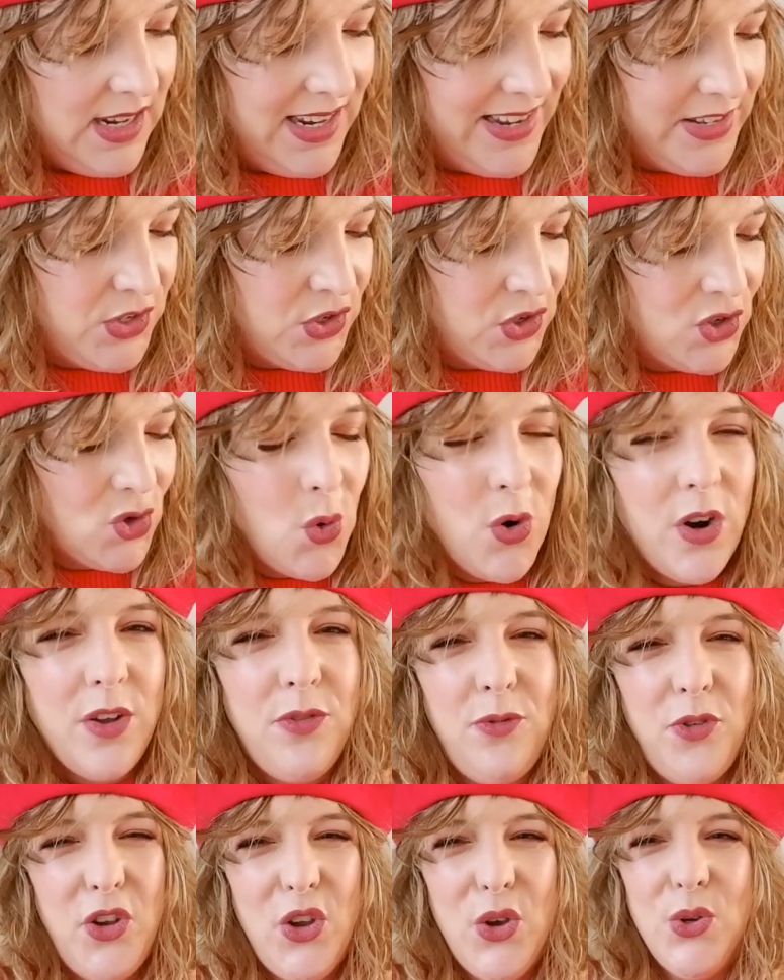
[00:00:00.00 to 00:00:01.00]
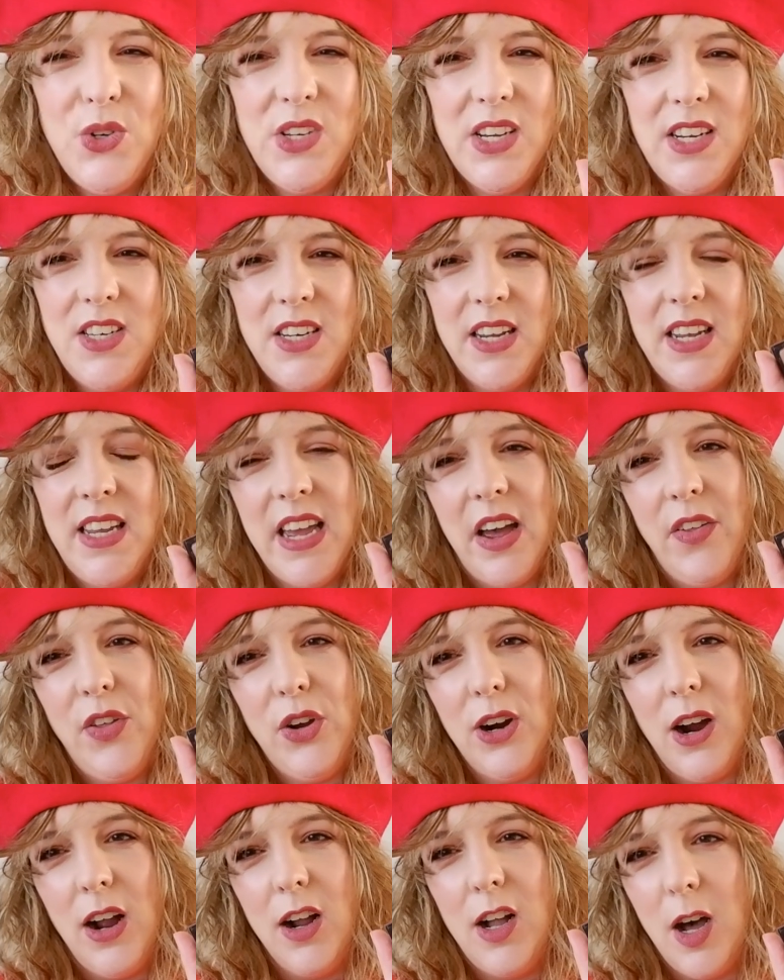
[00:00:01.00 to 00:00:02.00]
it's sort of fusing
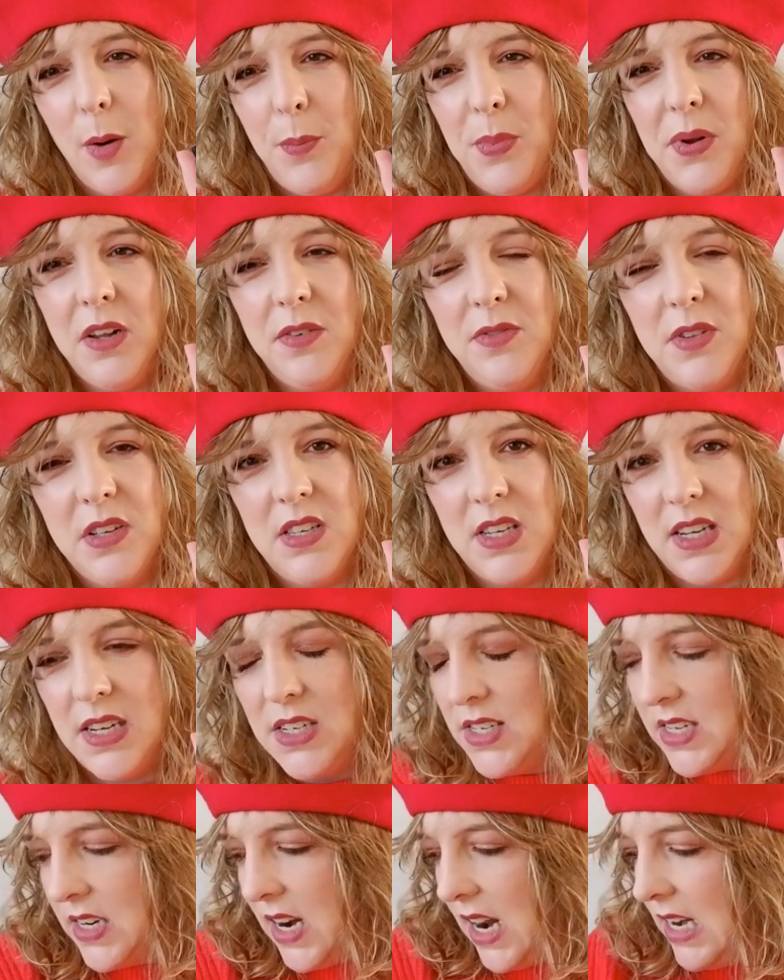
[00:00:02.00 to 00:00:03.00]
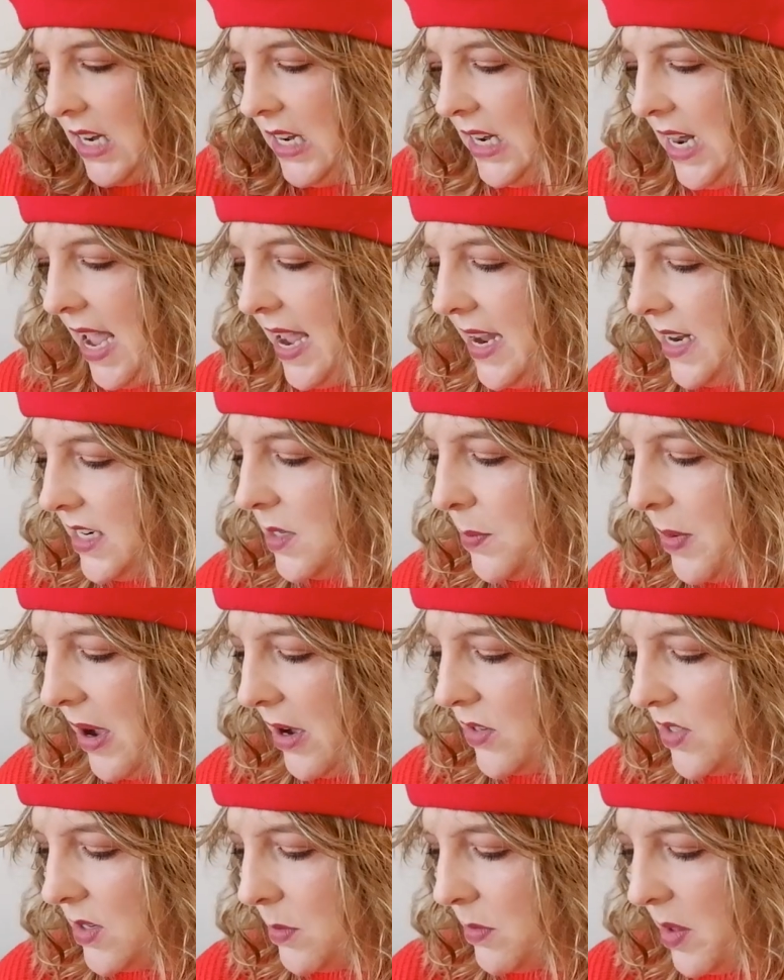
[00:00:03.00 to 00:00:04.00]
together a couple of the things that I liked
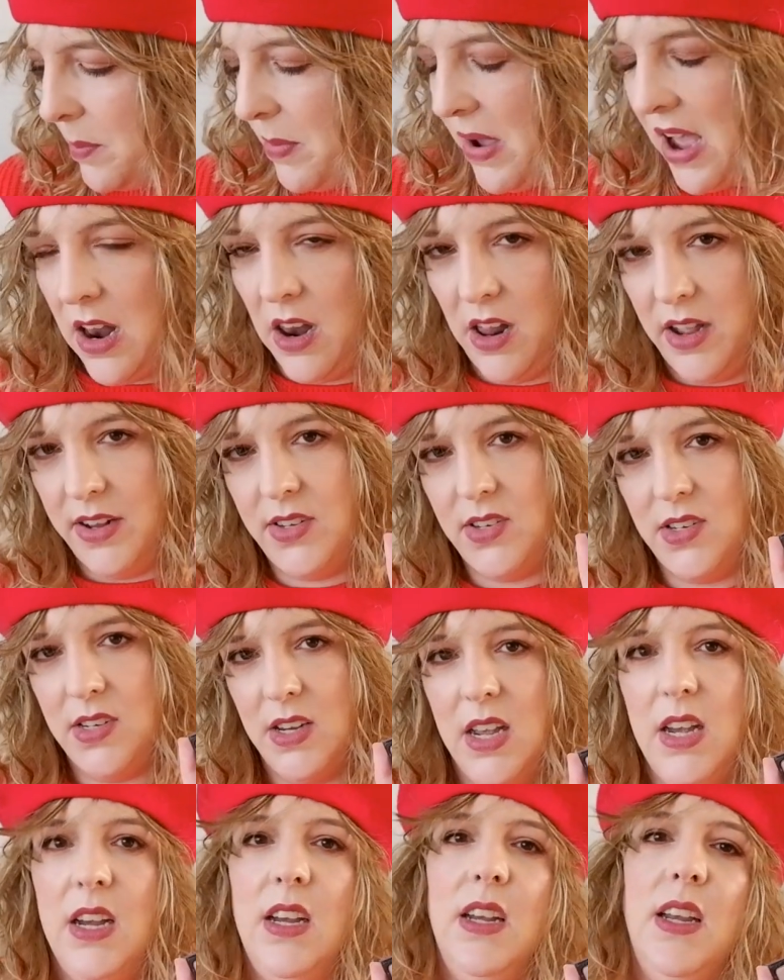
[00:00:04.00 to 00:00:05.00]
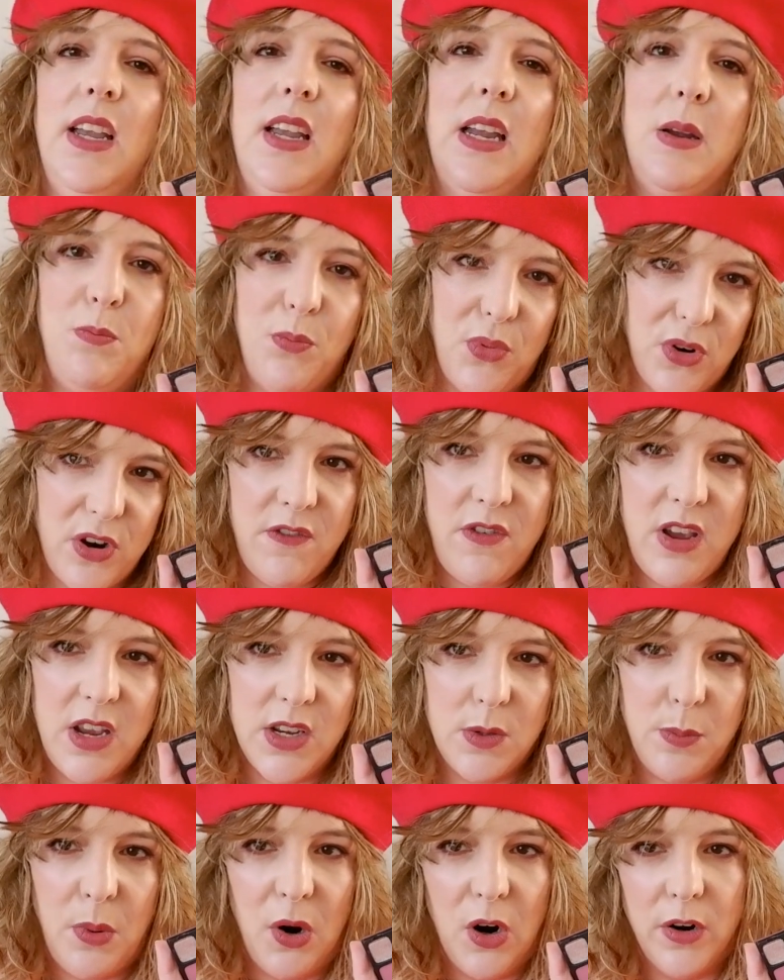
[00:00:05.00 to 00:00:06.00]
about some of the palettes in
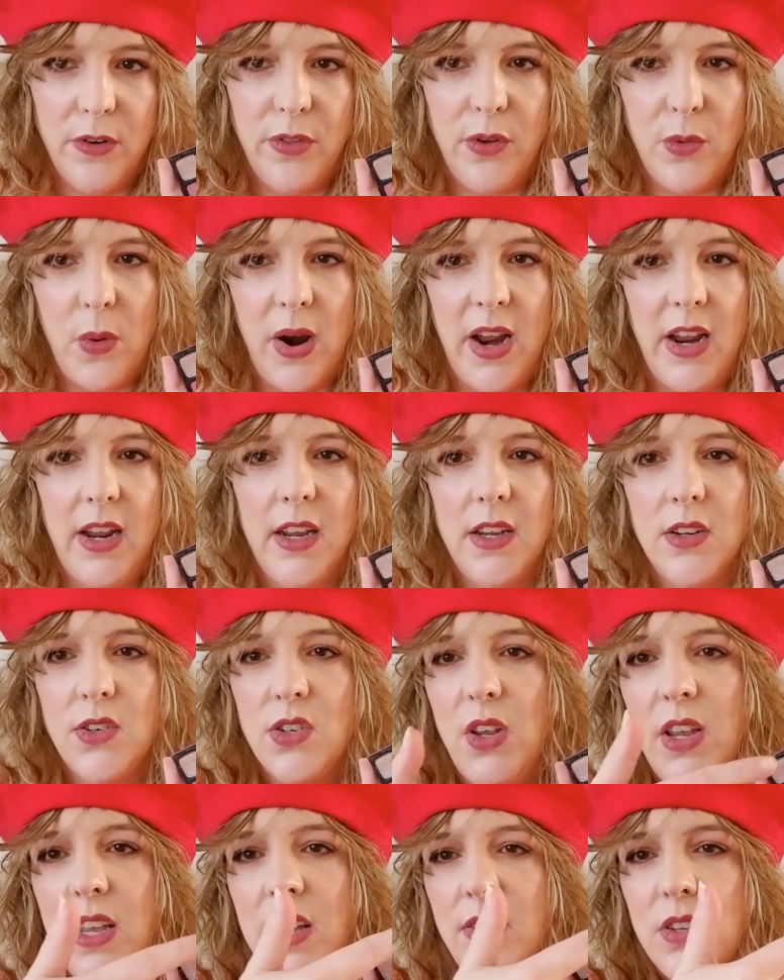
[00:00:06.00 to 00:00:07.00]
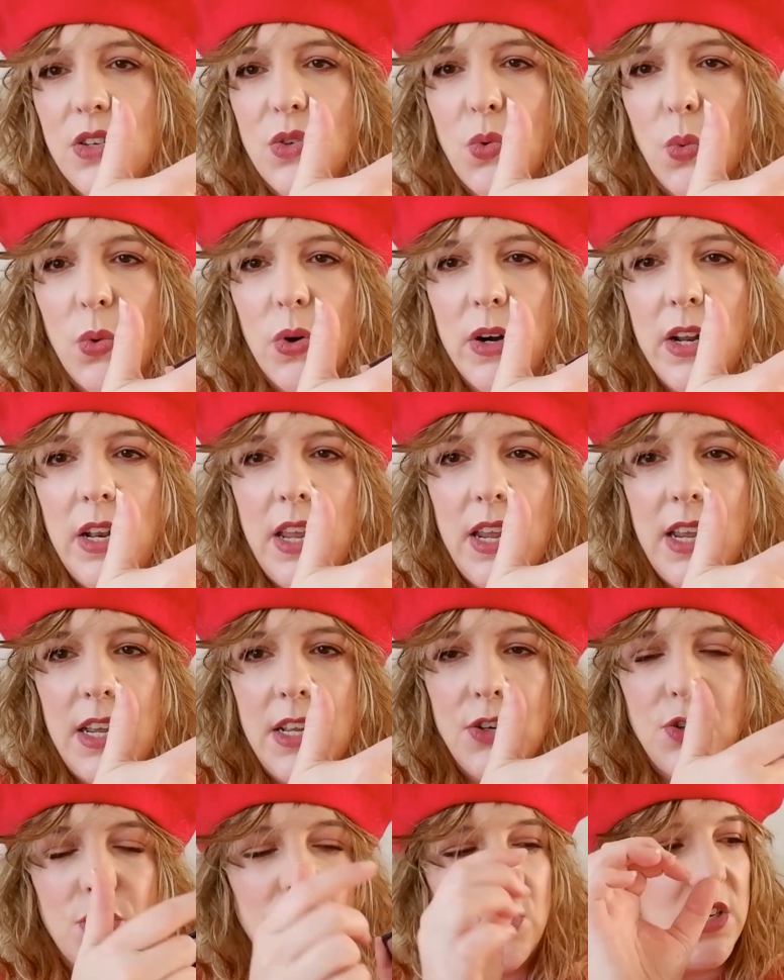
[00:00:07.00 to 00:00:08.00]
previous part of the ranking. So you get this really
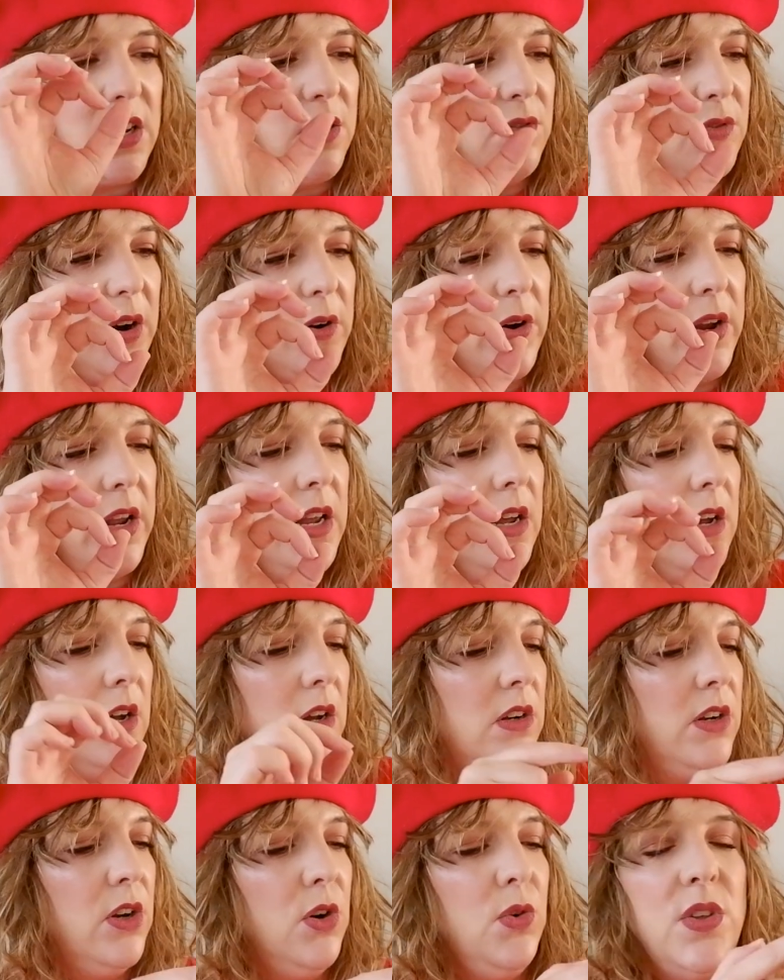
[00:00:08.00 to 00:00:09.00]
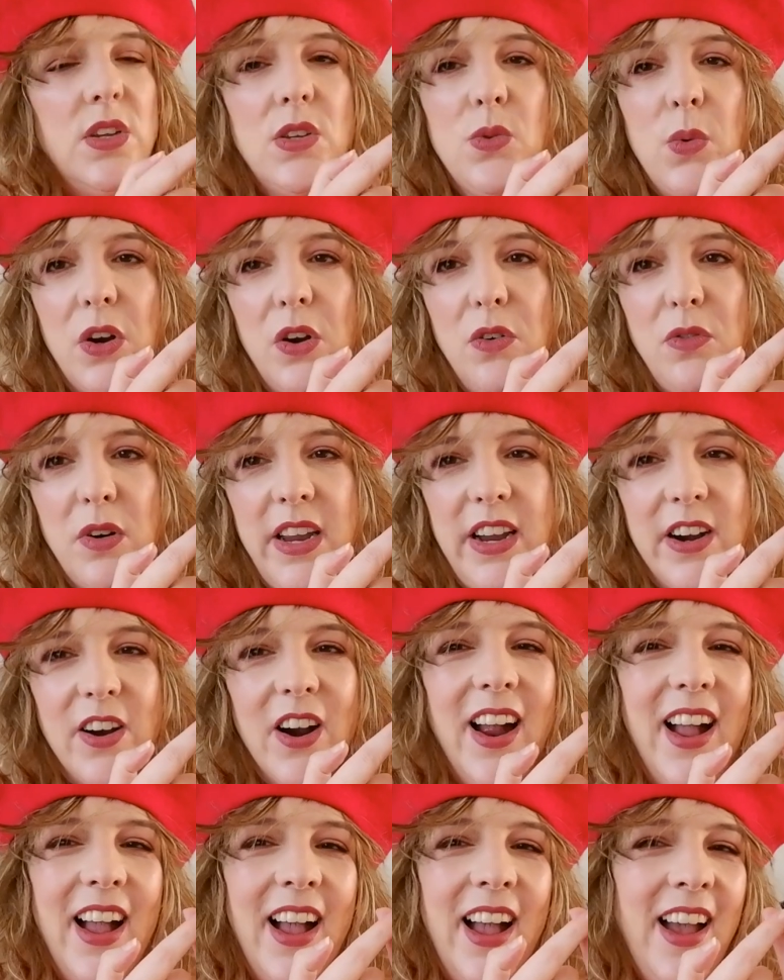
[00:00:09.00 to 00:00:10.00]
interesting, this one over
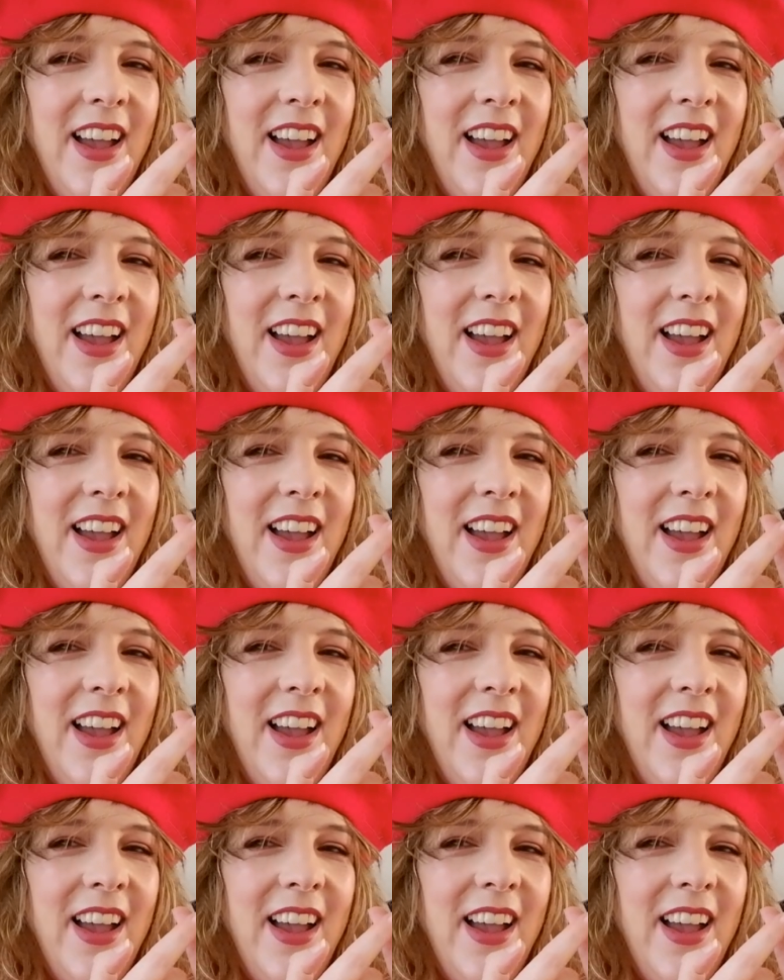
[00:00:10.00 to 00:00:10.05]
here.